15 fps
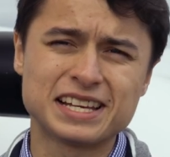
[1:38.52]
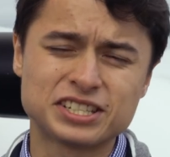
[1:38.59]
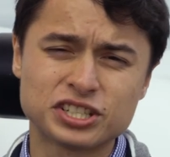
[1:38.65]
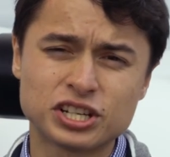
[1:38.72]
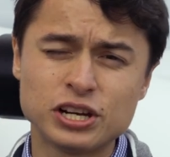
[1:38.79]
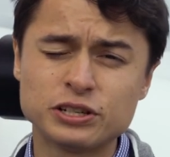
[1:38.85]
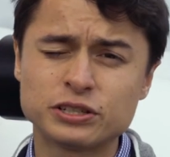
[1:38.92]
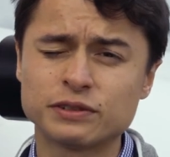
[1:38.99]

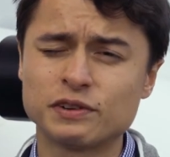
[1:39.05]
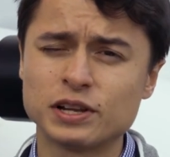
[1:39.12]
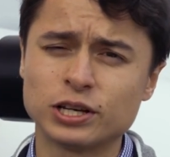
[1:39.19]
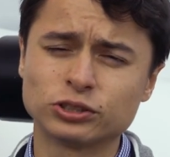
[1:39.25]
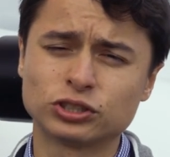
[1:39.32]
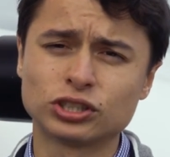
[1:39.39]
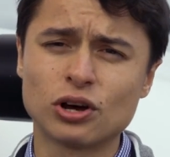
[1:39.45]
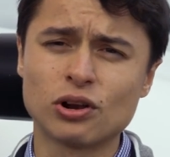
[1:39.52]
exclusively
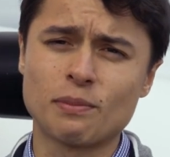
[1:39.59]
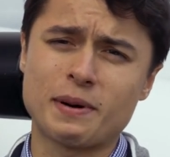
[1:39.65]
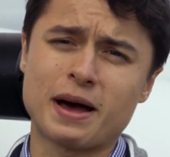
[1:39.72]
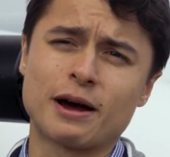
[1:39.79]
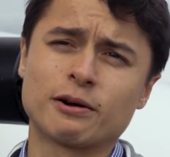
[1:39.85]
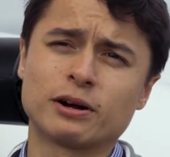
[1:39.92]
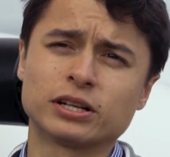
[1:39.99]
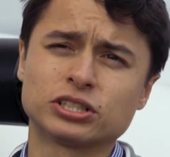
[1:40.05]
on solar
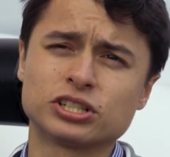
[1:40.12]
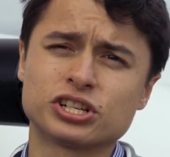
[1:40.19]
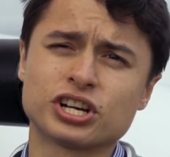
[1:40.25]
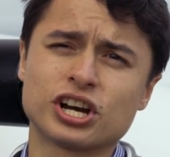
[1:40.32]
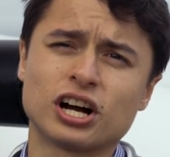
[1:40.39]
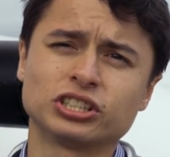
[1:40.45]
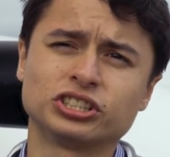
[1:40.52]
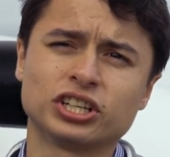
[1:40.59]
power to
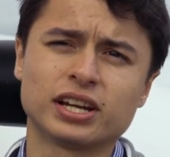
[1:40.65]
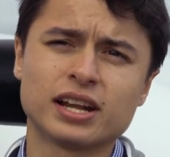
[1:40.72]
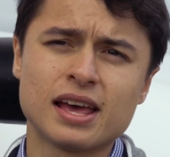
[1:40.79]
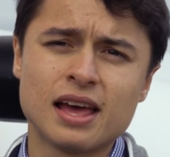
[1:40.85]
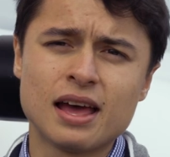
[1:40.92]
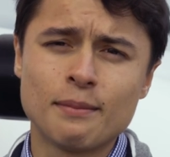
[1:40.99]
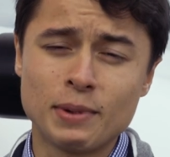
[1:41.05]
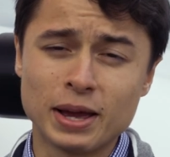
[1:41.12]
charge it,
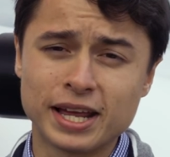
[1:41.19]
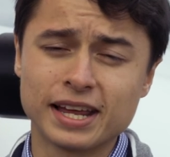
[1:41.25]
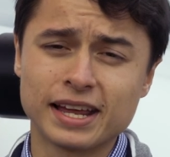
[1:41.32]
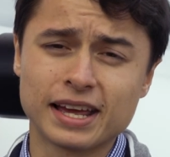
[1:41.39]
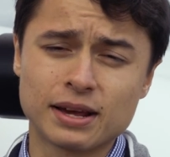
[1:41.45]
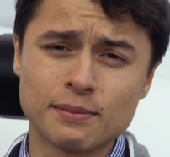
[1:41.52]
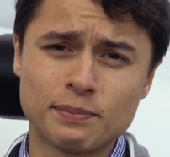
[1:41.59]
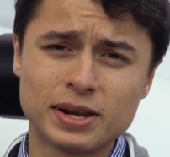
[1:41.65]
making
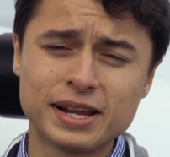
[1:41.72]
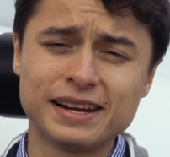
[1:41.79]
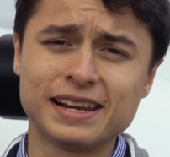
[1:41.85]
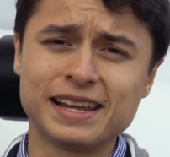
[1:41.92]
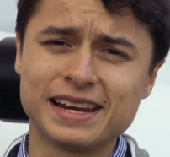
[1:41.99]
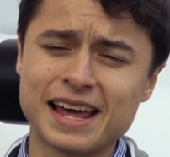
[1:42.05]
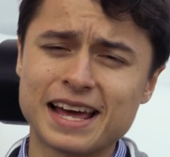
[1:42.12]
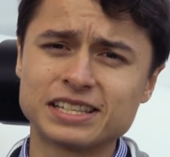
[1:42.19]
it
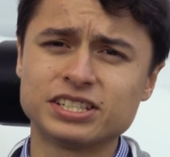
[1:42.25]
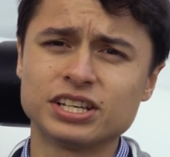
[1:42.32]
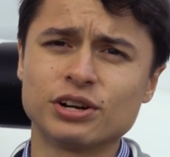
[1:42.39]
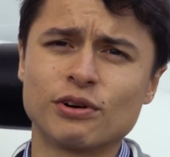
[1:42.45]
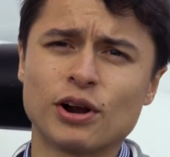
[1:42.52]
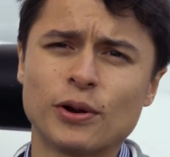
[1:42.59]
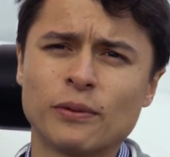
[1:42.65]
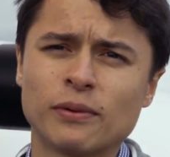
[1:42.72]
completely net
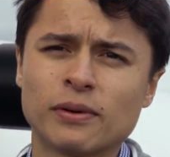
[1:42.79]
zero.